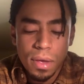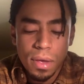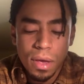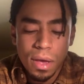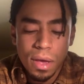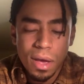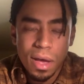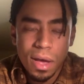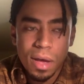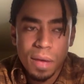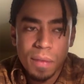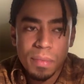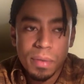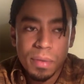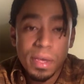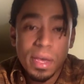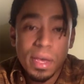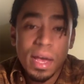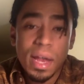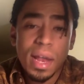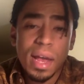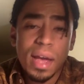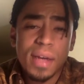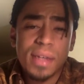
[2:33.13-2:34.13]
But
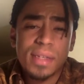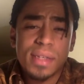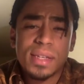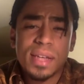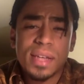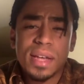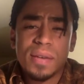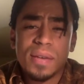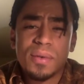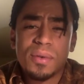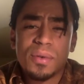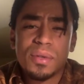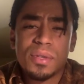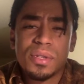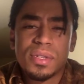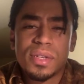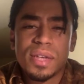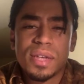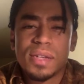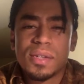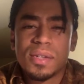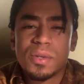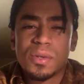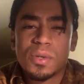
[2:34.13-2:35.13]
yeah, like I said, all the
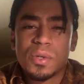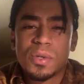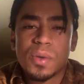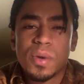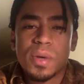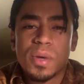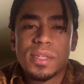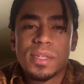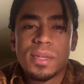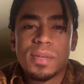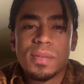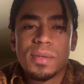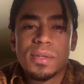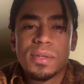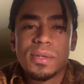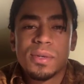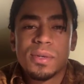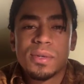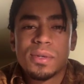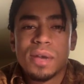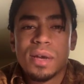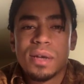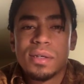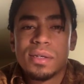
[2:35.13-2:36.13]
test scores are quite similar, so it
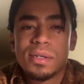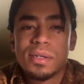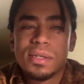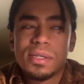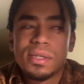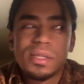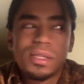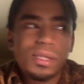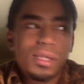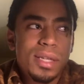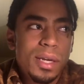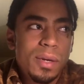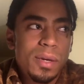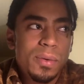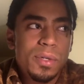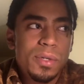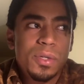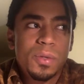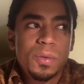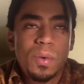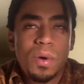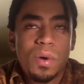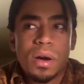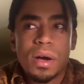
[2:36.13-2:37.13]
was hard to
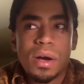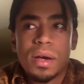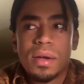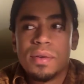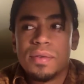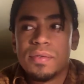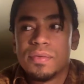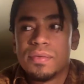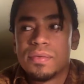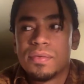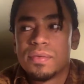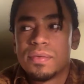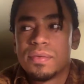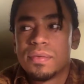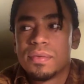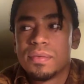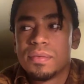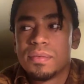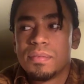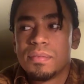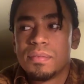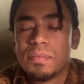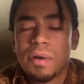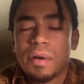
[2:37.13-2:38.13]
distinguish what kind of
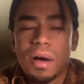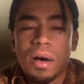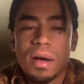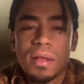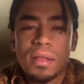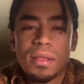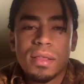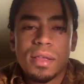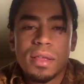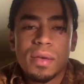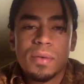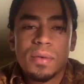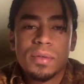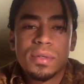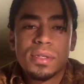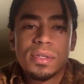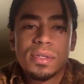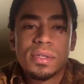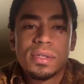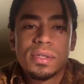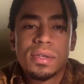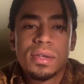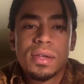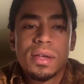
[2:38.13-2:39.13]
path it
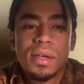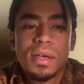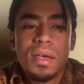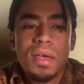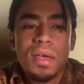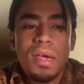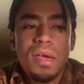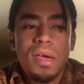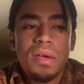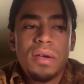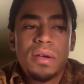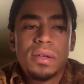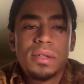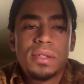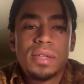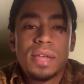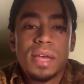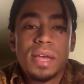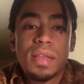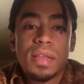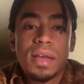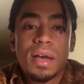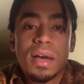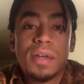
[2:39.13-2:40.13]
was
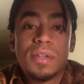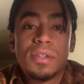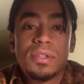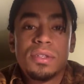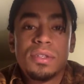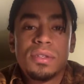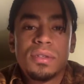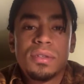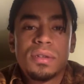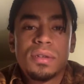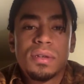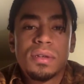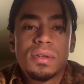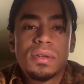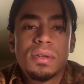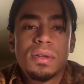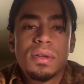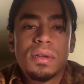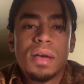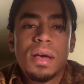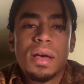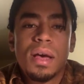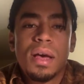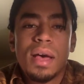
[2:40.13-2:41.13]
saying that I should
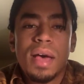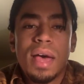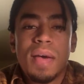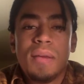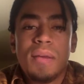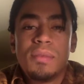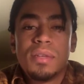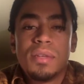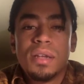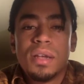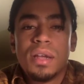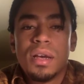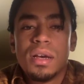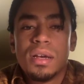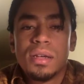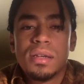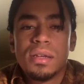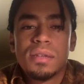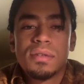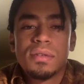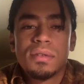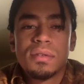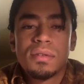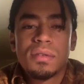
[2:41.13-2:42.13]
aim to
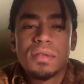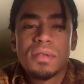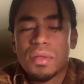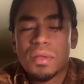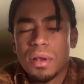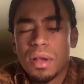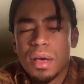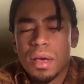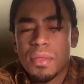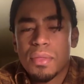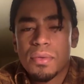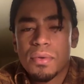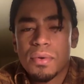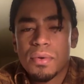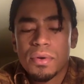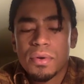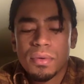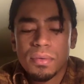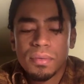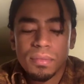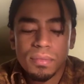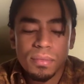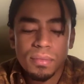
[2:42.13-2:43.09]
learn through.